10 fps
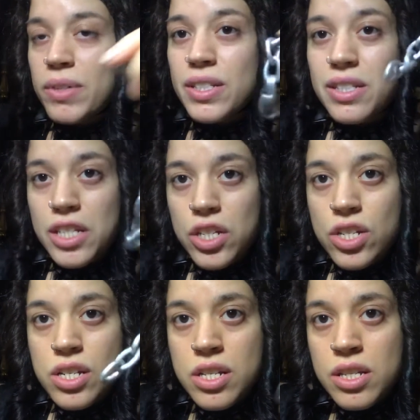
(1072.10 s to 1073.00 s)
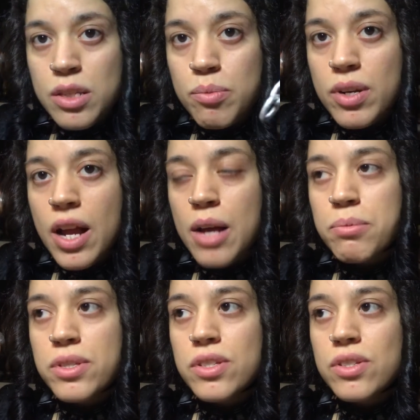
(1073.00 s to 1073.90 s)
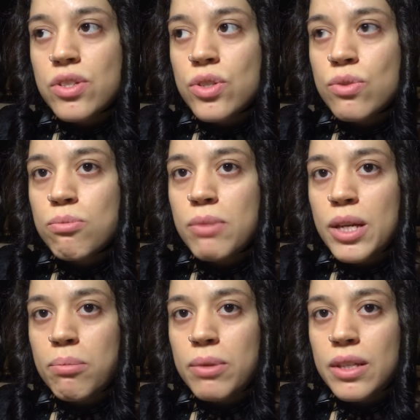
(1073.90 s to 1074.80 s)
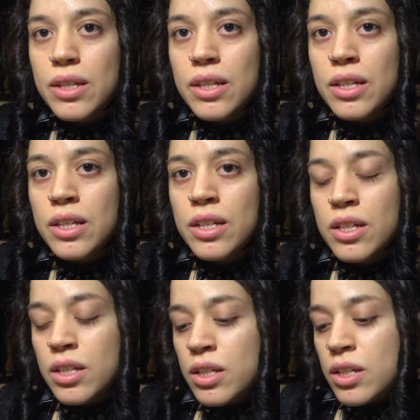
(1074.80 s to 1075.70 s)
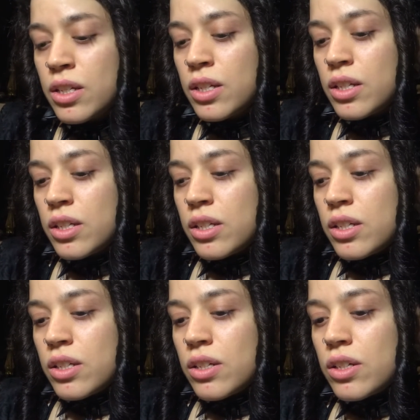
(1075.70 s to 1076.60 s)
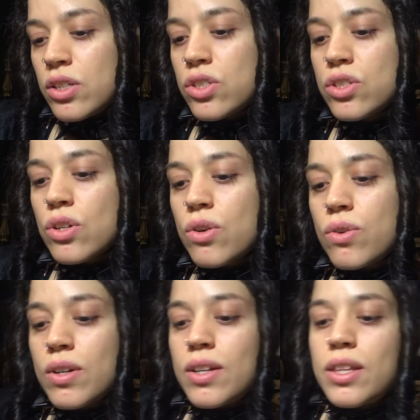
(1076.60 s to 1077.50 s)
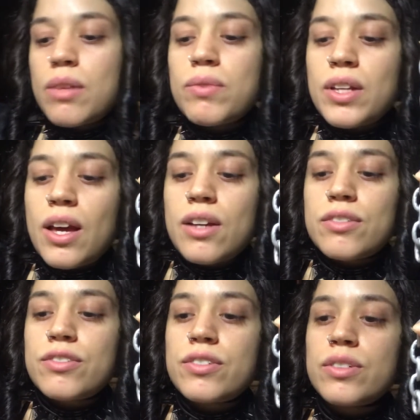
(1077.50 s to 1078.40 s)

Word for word: addictions perhaps you may be so and then we have